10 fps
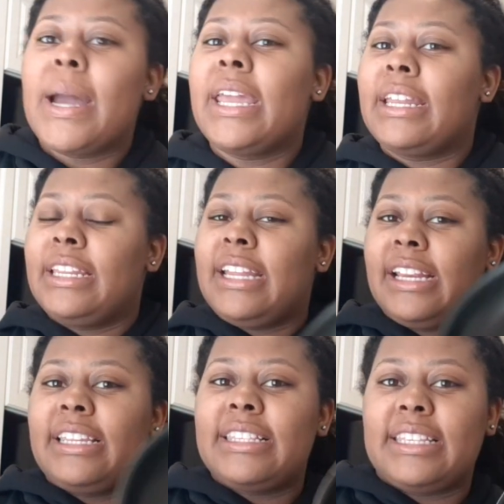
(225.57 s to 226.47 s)
handy
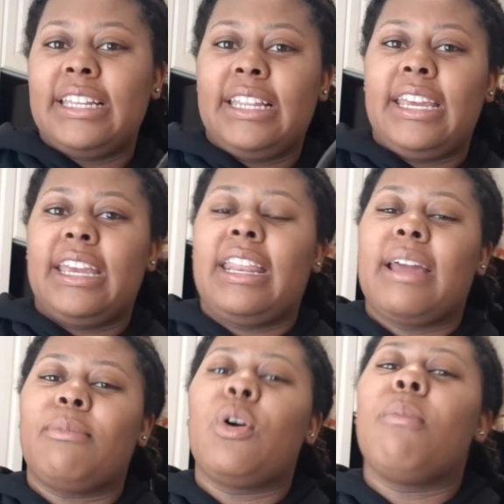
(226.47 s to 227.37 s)
dandy skillet, and
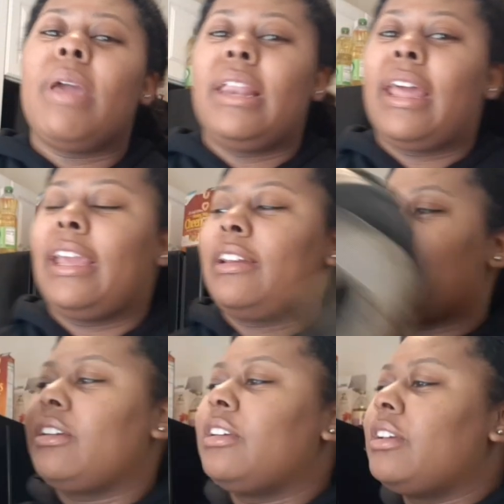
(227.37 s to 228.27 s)
I'm gonna make like,
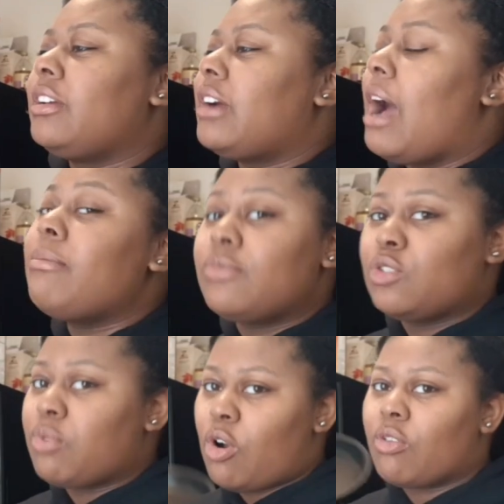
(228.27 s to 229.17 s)
I'm
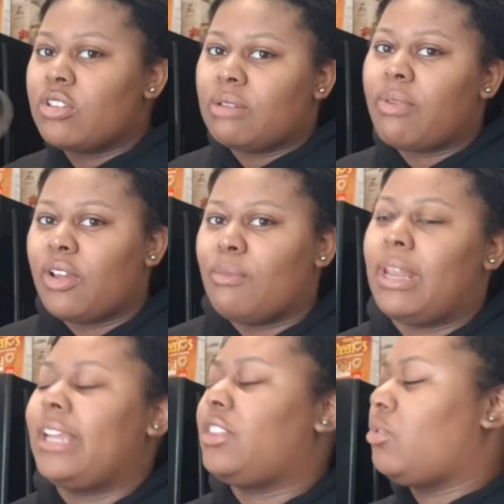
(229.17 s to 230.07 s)
super hungry, so I'm probably
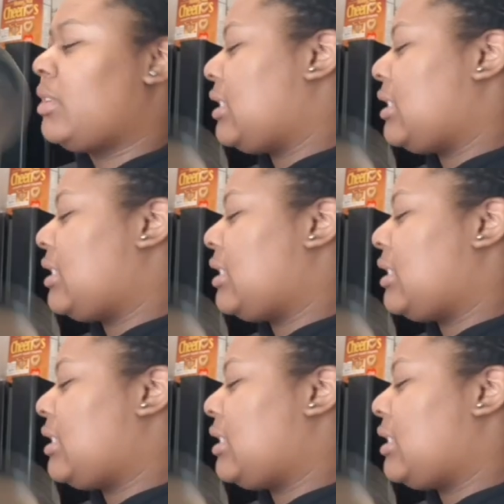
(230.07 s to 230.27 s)
gonna make like 3